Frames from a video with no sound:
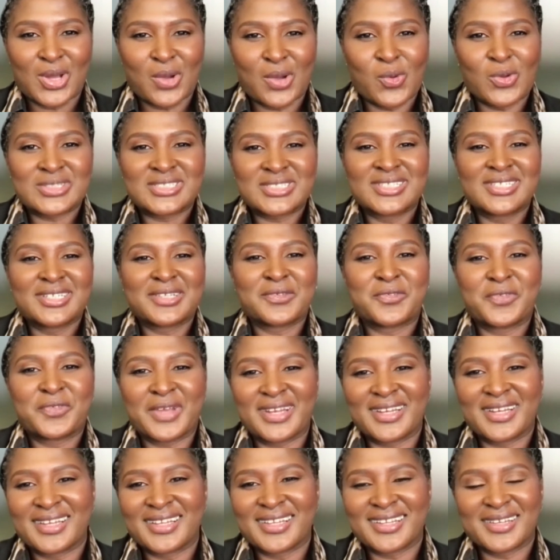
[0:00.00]
so I wasn't
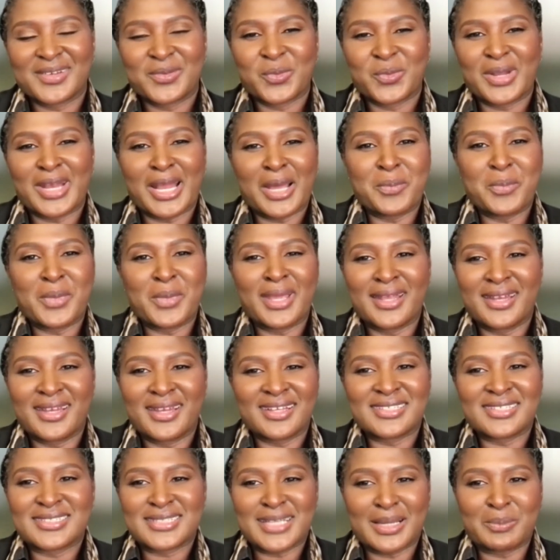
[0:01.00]
offended when I
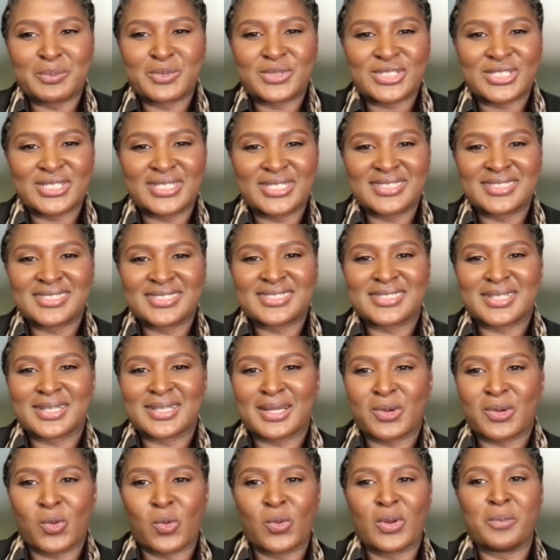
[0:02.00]
made assumptions
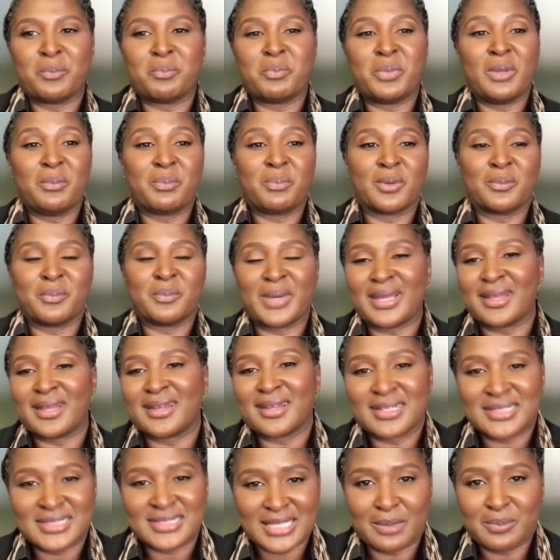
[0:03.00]
uh, or when people
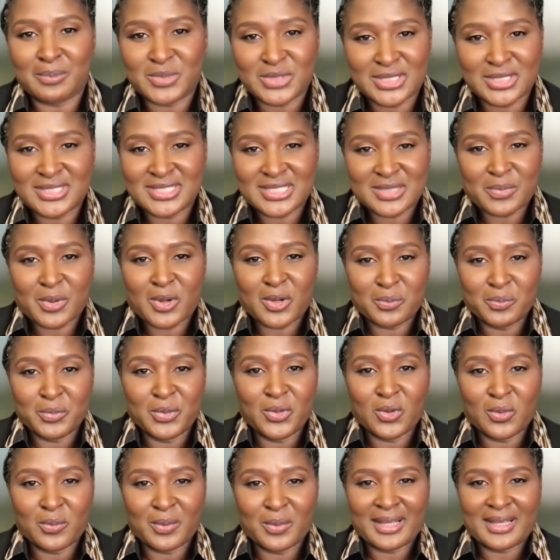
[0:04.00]
made assumptions about
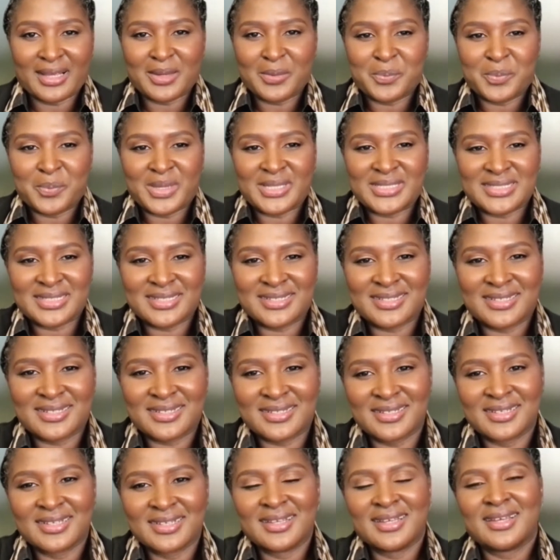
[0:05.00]
me or my
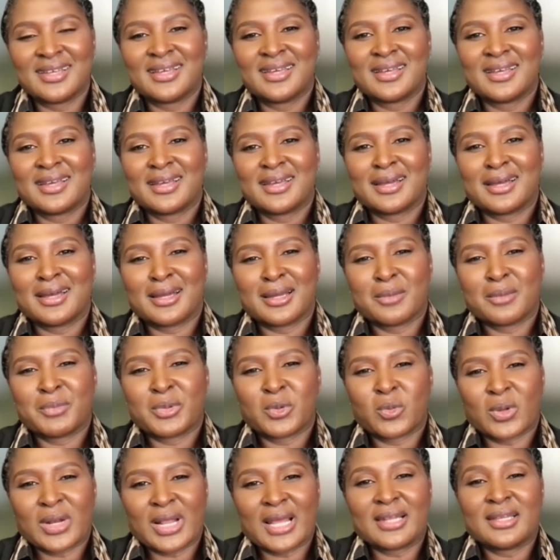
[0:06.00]
capacity. Uh,
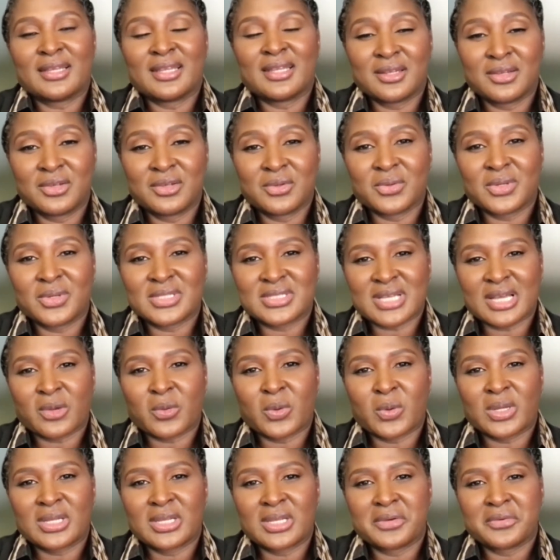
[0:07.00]
but what I did do is I
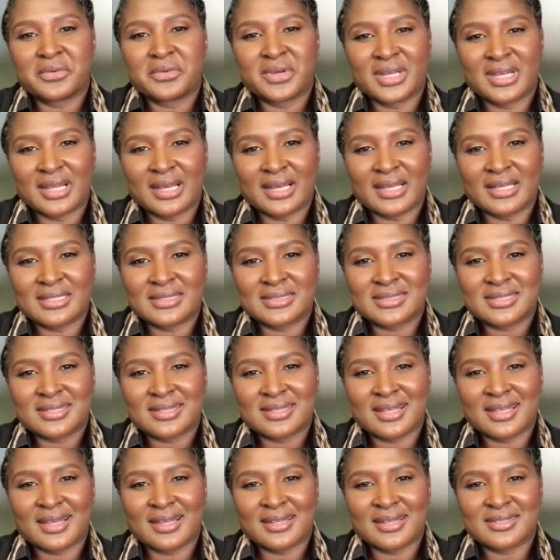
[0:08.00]
quickly realized
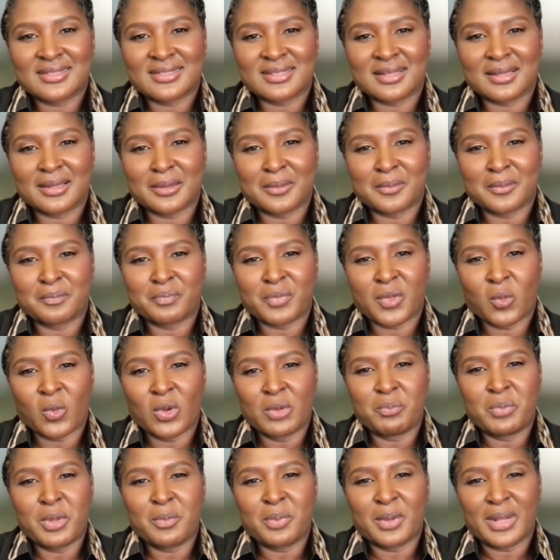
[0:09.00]
that um,
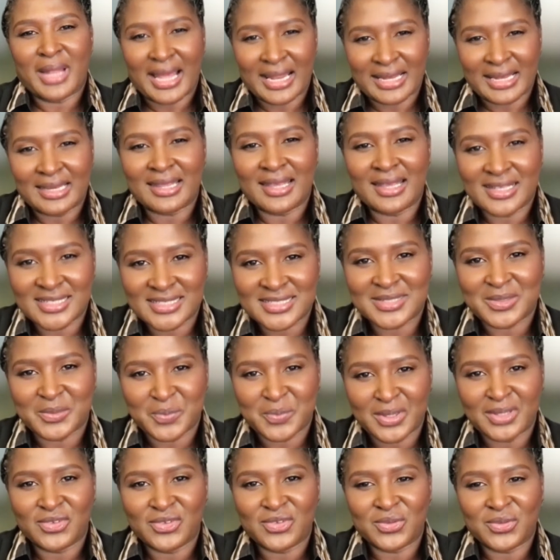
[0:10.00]
when people
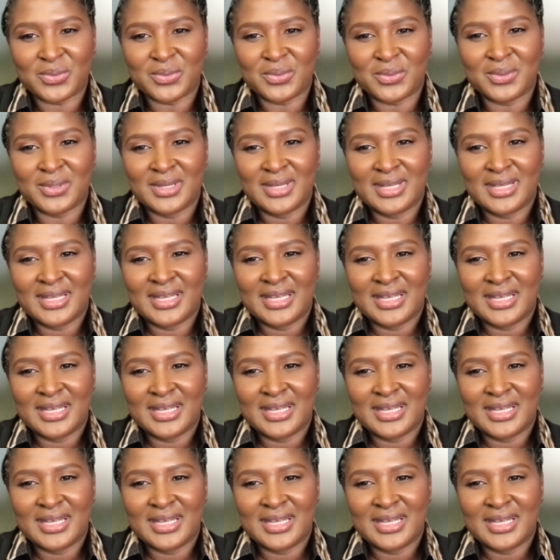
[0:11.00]
underestimate you,